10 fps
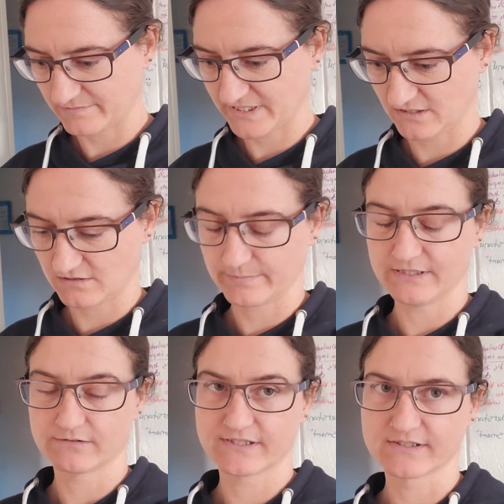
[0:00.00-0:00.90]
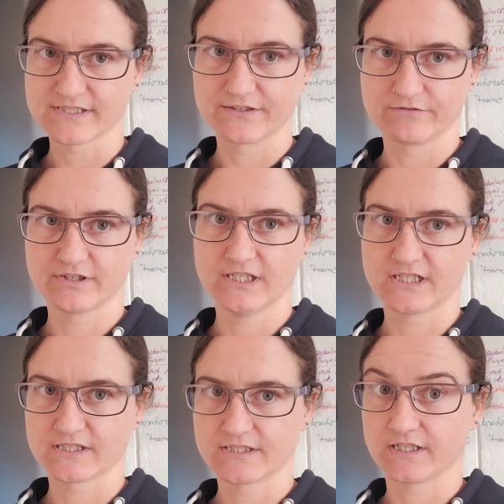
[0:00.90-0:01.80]
I mean, I'll be honest and say I don't
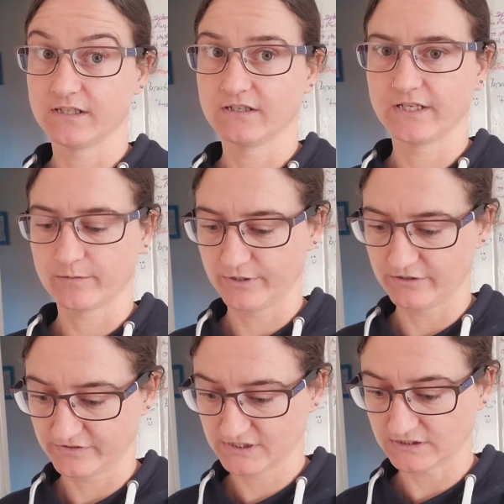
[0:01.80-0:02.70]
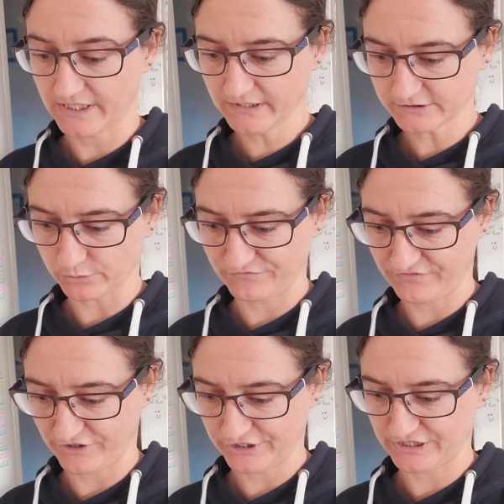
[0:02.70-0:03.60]
really understand the anatomy of a snake, so I've
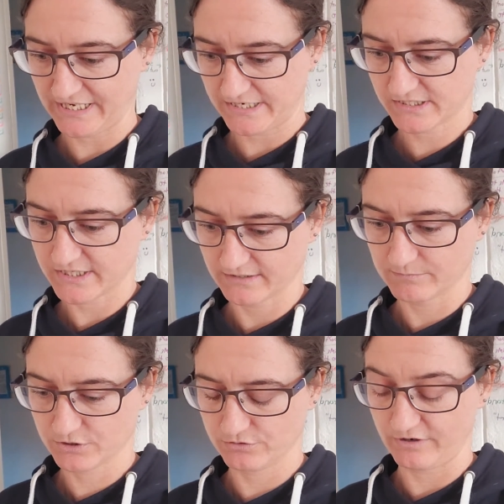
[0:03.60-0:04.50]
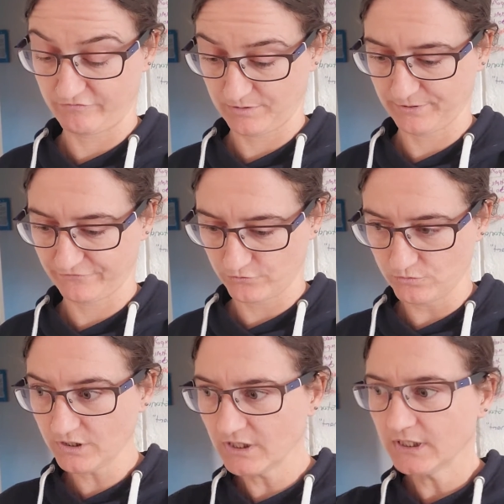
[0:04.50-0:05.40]
never actually had to take him to a vet
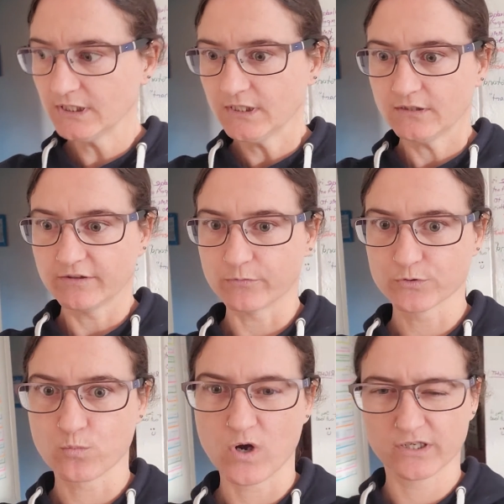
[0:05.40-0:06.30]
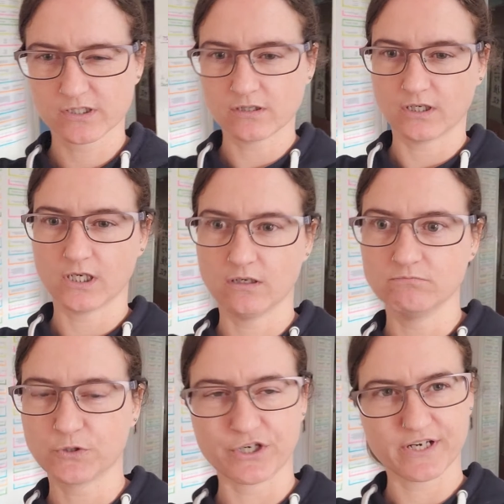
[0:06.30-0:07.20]
before. There was one
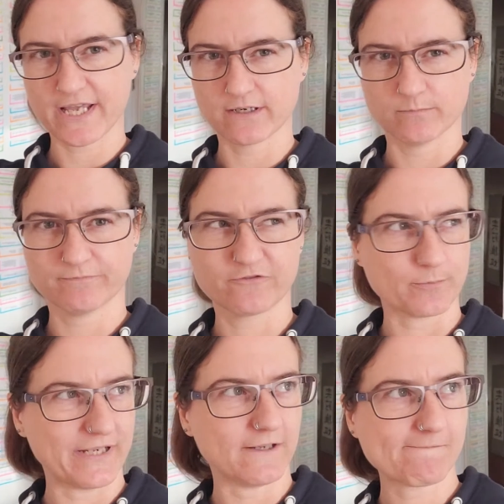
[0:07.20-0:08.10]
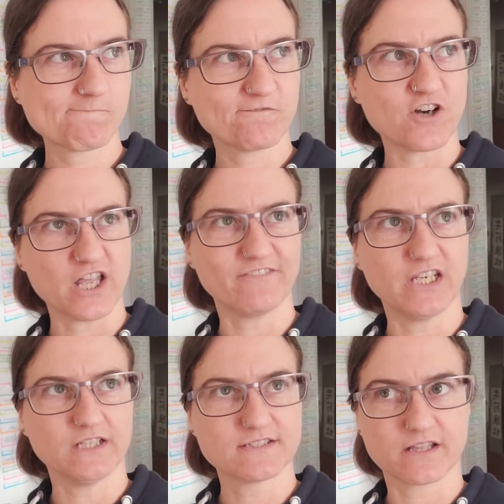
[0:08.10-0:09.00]
time when I'd had him for about five
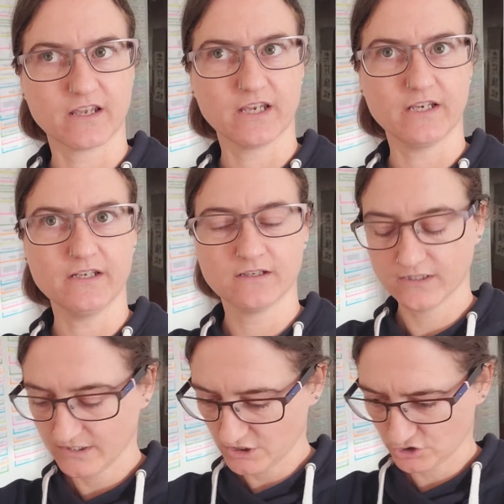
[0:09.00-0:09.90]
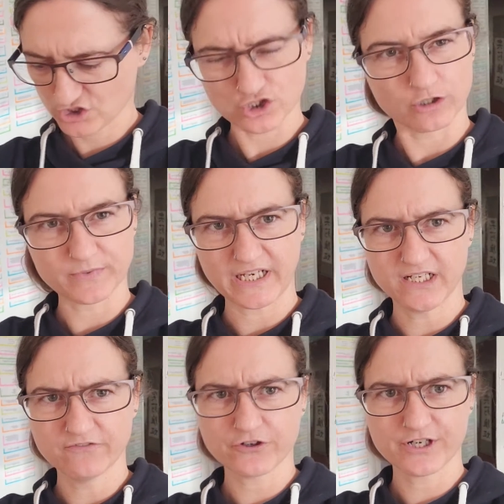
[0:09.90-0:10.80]
years that he stopped
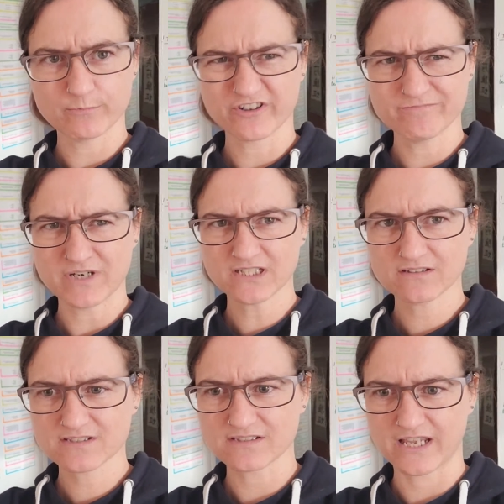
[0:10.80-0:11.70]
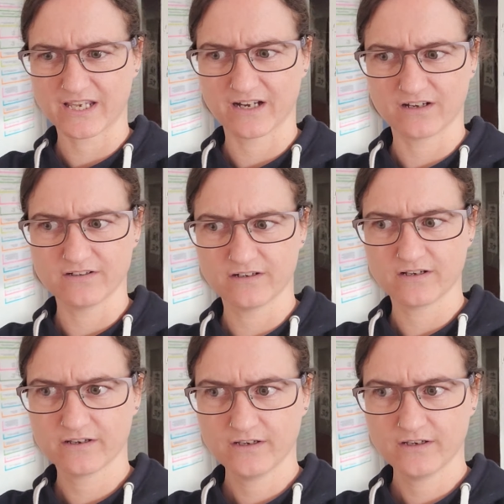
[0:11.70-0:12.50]
eating for a number of months, and